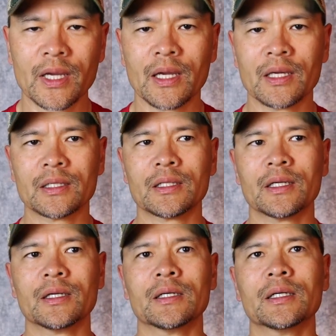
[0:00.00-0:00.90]
and
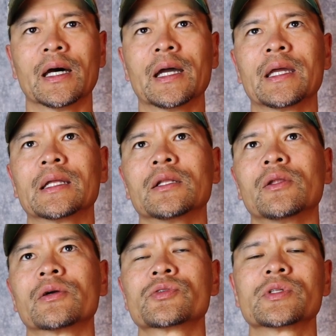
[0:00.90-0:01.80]
I had
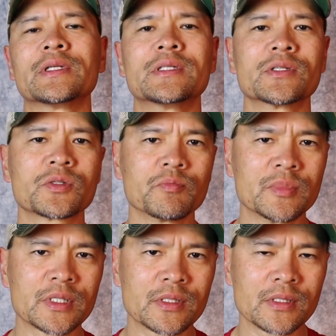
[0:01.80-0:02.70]
largely
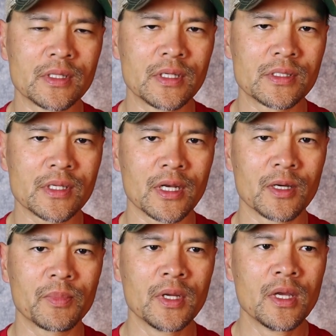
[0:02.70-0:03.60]
dismissed the
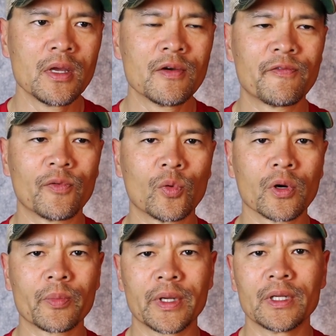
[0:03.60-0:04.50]
setup
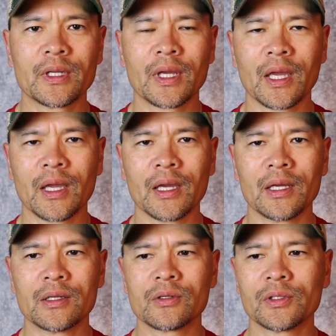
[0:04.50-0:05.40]
for a bit,
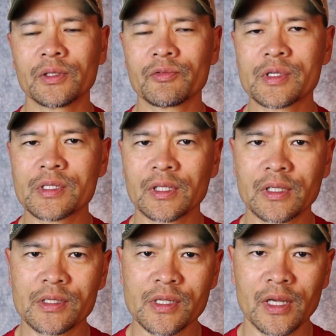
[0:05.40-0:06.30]
and only recently
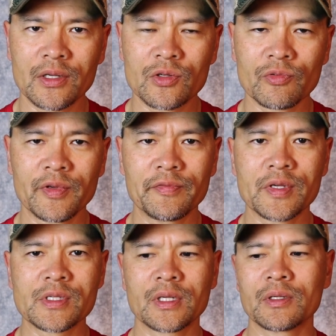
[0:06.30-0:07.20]
decided to
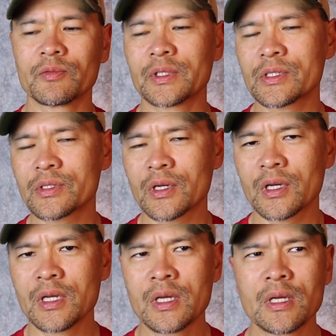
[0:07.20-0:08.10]
revisit it when I saw